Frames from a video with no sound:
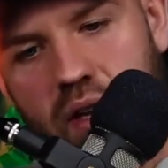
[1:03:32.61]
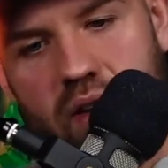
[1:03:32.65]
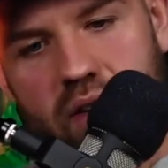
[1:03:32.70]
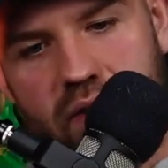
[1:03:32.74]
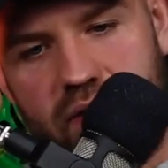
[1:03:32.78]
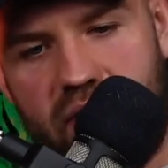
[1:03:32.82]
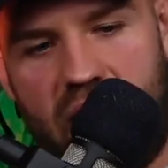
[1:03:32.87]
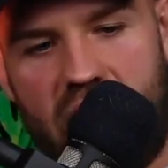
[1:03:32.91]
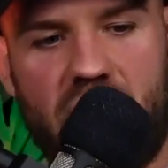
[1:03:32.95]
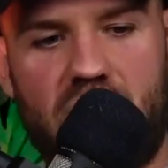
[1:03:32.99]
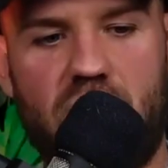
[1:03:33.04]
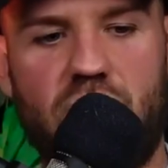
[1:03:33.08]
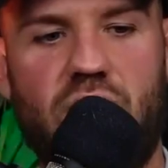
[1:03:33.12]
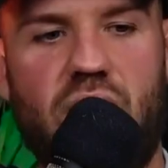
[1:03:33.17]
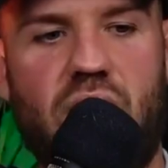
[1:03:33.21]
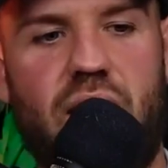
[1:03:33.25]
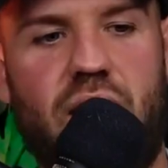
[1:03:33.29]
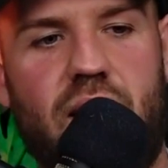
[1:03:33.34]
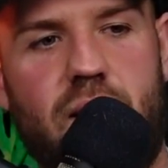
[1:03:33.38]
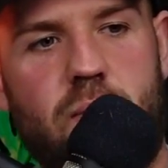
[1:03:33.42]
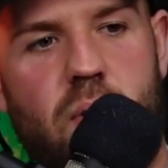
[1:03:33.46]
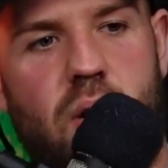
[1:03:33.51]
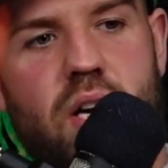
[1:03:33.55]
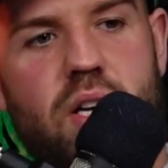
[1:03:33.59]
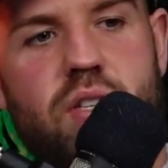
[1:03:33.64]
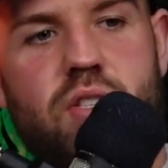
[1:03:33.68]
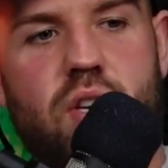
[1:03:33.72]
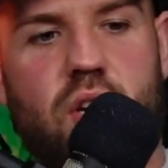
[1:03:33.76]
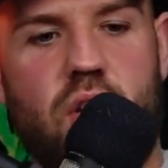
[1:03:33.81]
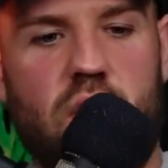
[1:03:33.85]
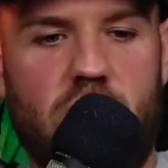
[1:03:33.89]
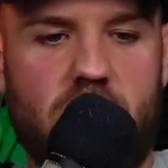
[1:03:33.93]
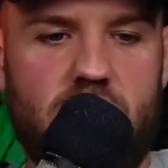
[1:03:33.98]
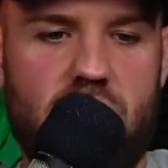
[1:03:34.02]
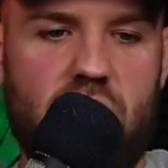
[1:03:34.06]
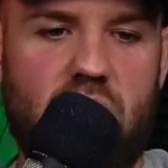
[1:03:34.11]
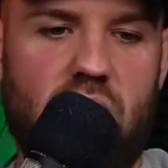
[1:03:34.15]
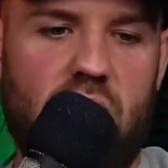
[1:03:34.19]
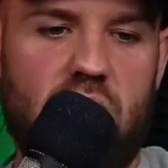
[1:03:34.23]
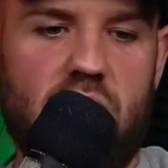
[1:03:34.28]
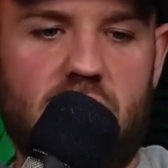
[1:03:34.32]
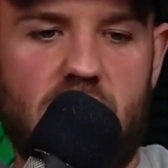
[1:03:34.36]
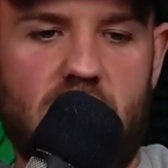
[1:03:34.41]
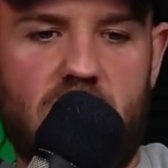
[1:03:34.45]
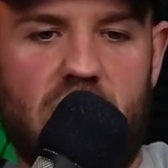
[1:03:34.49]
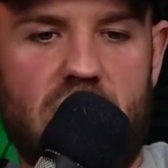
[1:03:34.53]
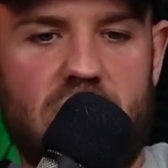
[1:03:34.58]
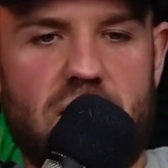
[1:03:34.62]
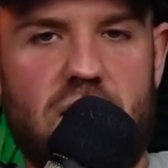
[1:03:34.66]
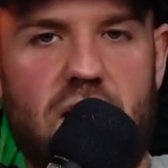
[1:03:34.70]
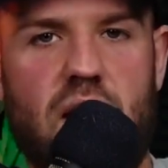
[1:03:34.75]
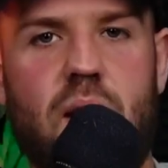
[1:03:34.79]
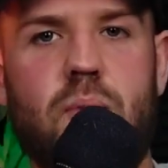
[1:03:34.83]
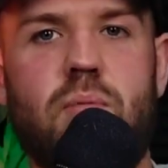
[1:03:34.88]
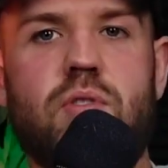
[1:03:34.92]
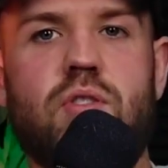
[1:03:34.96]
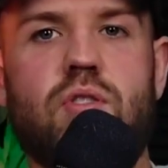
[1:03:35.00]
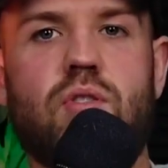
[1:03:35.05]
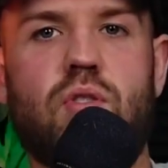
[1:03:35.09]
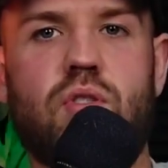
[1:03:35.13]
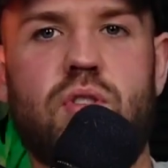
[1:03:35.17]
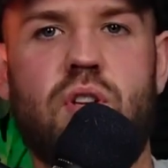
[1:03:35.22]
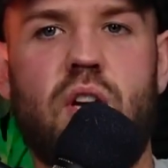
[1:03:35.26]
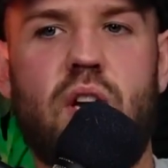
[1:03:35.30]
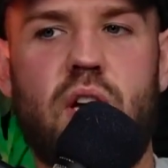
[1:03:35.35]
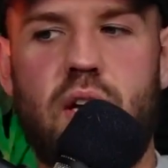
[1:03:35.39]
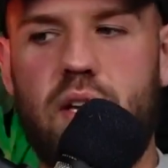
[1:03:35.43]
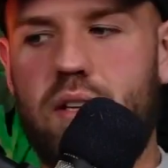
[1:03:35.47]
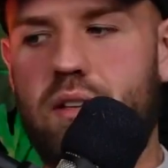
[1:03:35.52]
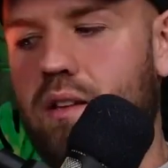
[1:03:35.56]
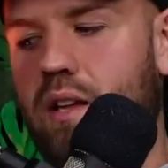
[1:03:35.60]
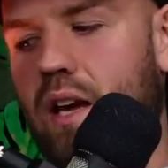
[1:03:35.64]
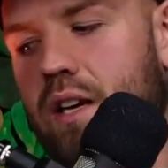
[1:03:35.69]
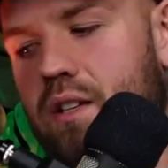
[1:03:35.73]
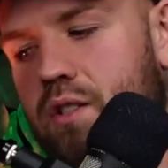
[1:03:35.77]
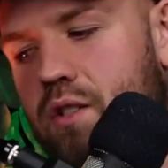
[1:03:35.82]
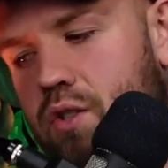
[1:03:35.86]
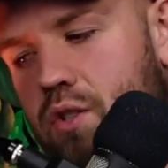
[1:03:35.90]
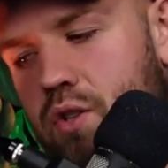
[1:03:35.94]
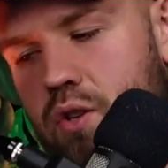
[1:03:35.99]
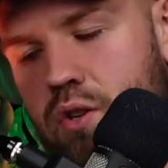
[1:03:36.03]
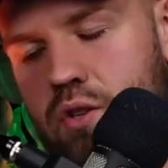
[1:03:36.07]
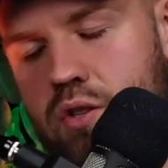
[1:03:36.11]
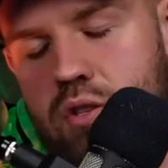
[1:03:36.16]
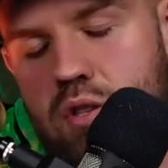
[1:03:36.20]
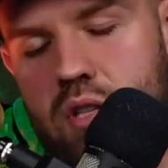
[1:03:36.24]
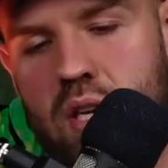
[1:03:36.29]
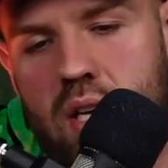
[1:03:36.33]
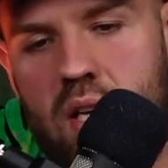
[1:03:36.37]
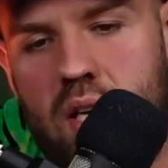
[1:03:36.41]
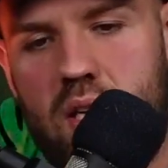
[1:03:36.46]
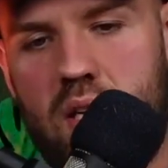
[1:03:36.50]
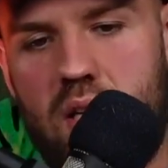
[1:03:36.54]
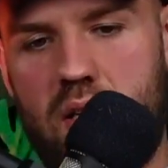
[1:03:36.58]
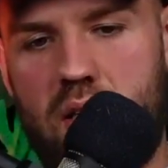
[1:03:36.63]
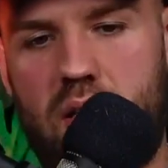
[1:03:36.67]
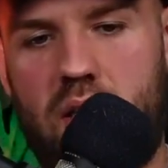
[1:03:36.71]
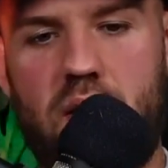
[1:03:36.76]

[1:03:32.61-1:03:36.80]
Thank you very much. See you in the next episode next Tuesday.